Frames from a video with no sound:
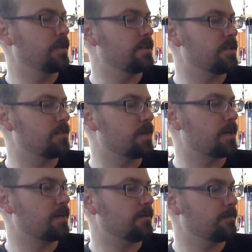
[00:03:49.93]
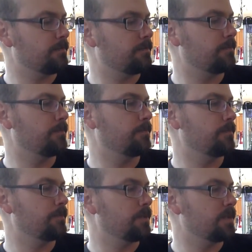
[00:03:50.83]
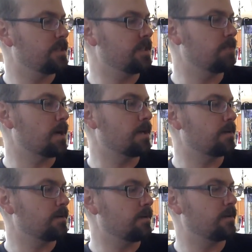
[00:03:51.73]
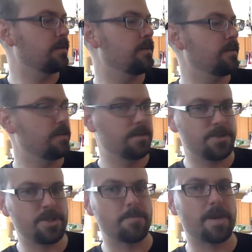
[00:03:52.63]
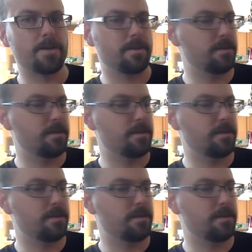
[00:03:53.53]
D minor. C minor. G minor.